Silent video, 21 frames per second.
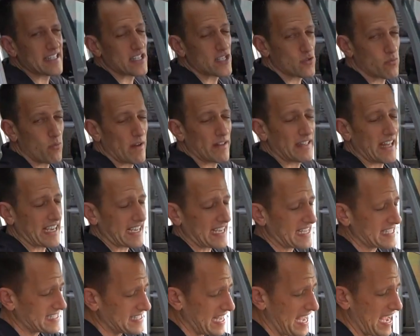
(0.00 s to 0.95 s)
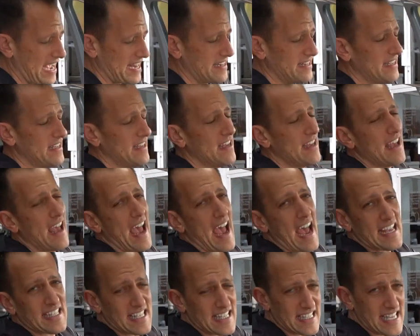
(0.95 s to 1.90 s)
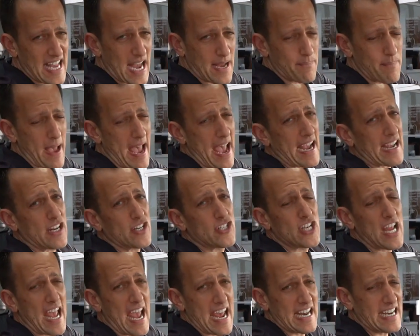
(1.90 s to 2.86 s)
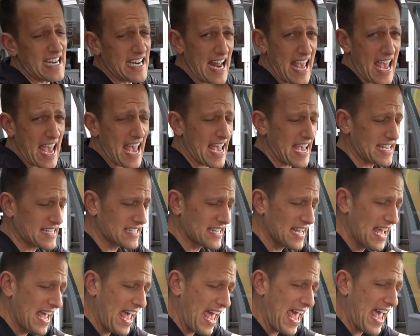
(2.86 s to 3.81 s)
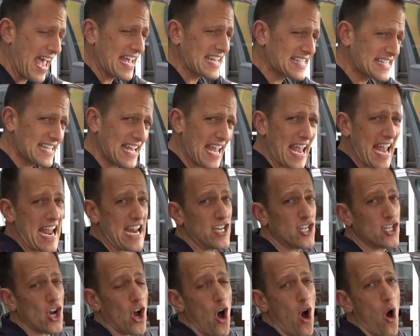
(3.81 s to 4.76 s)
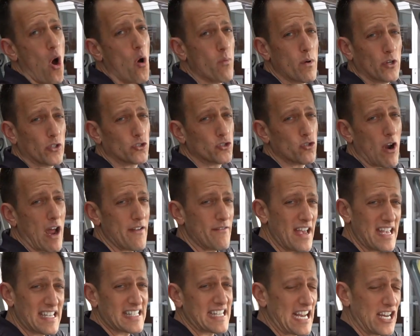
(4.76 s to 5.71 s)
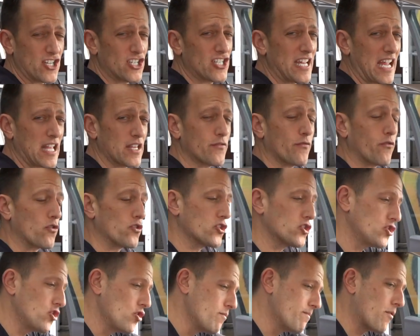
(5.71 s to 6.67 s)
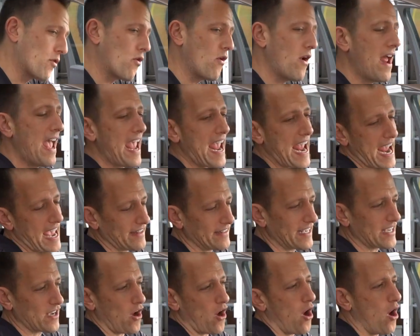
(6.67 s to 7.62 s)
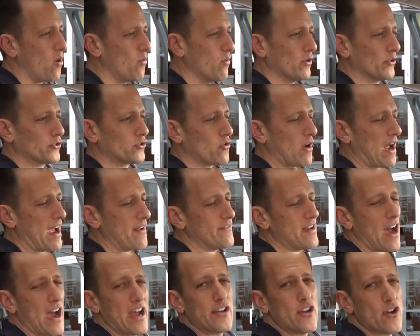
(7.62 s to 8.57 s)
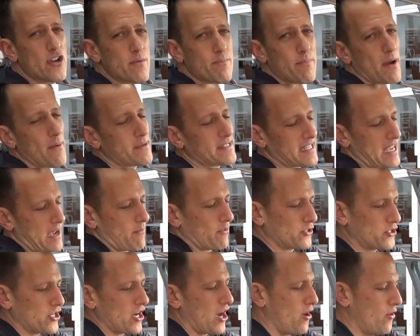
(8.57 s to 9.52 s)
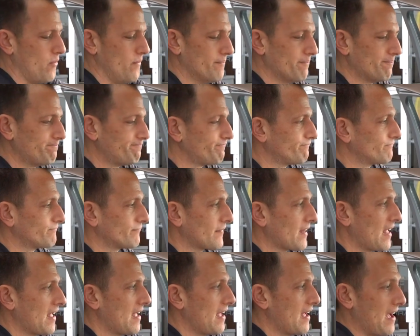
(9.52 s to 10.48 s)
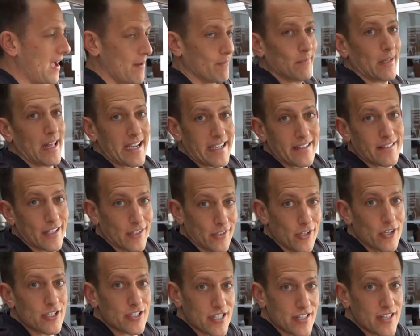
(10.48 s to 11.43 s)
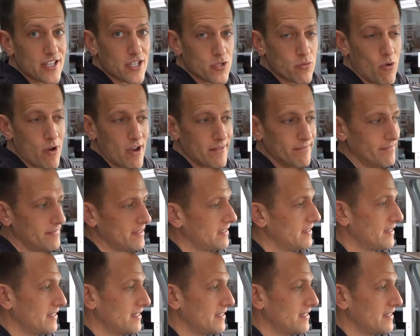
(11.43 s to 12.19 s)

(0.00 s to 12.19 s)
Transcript: This one, like I said, has the tech package and it has SH all wheel drive. SH stands for Super Handling All Wheel Drive. Now, I know you're probably saying, well, Joe, I'm liking the looks of this one.